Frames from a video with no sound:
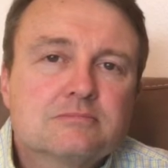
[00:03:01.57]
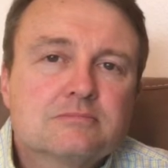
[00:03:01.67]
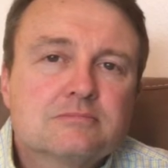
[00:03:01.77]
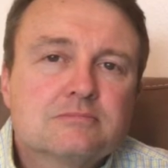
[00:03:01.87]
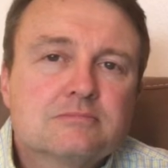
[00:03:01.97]

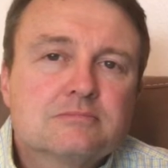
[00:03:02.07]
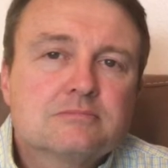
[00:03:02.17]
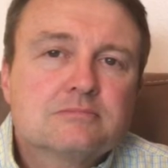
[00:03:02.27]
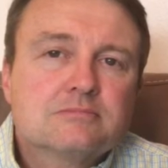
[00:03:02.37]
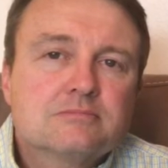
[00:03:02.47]

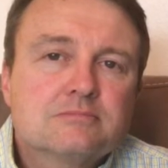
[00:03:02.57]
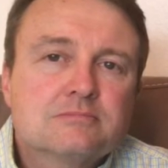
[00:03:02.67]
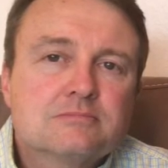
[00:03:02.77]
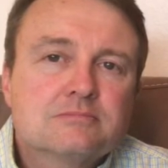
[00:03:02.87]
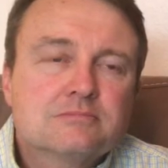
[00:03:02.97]

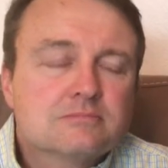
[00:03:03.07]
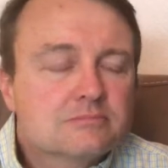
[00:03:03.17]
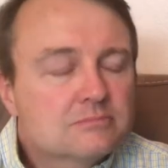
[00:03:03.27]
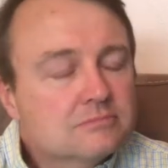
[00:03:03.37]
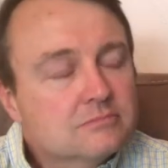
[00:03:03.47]

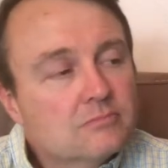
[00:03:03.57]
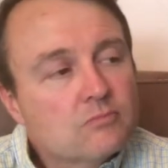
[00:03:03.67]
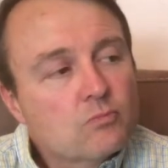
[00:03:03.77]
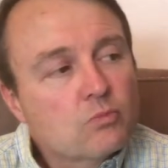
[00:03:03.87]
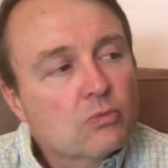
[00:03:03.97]

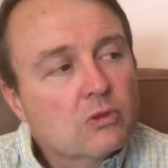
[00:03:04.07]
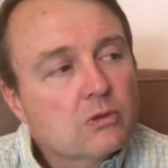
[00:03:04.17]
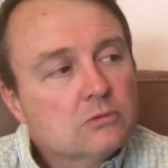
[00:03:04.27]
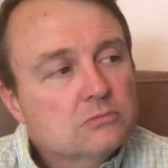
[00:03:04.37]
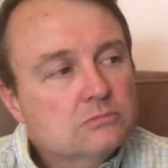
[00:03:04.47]

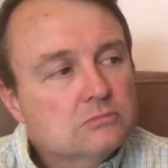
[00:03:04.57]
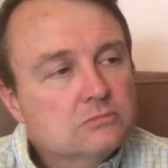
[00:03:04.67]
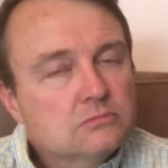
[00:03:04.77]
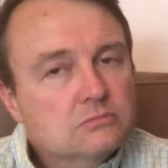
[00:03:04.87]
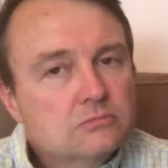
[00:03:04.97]

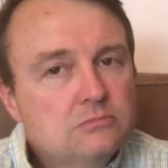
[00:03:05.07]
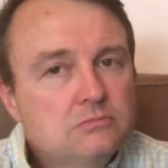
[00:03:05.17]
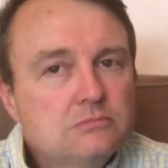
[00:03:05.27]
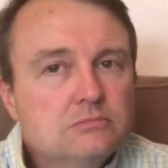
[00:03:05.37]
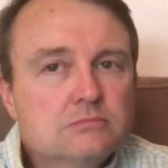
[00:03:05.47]
(not speaking)